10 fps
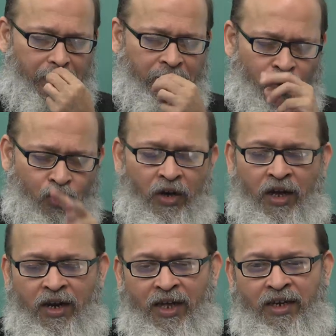
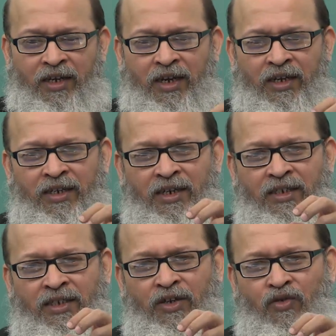insula, like in
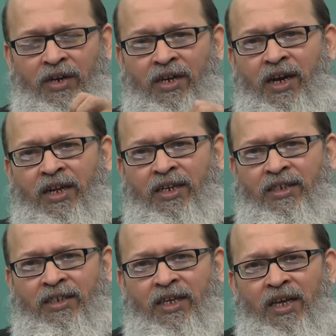anterior cingulate
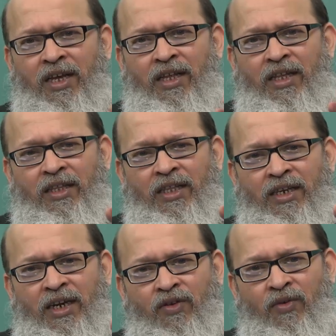gyrus, the
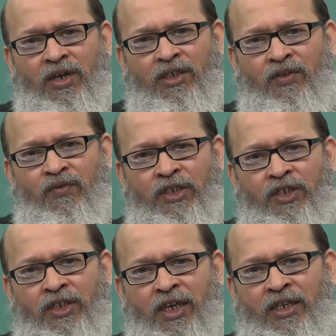networks
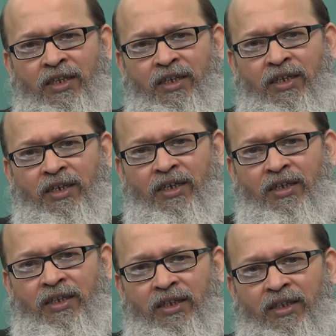which take
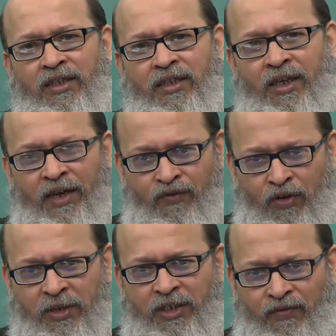the
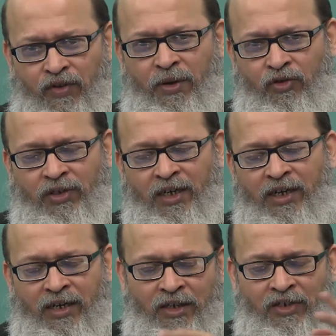information from
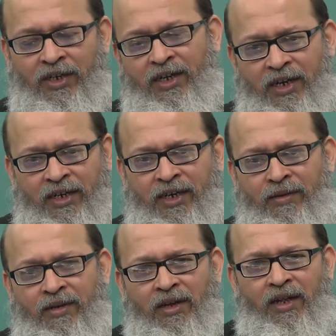outside and integrate,
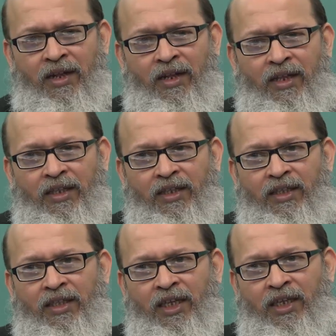and
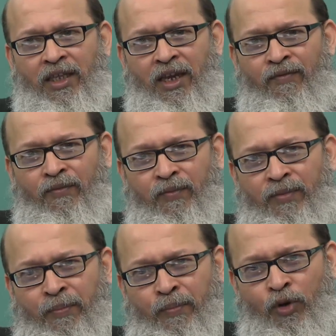
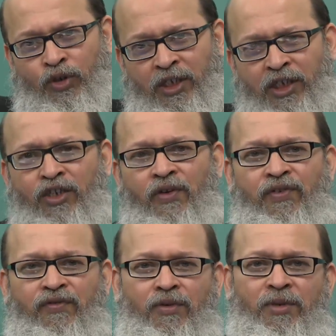the processing
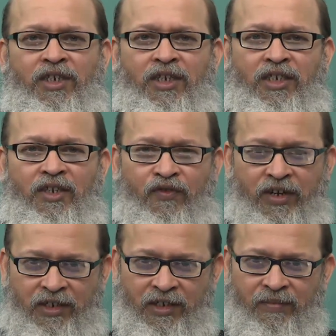of information is
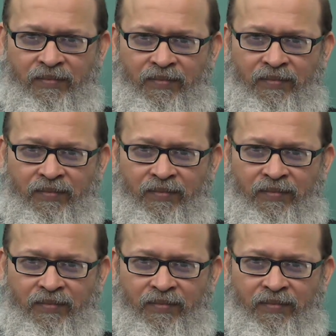different.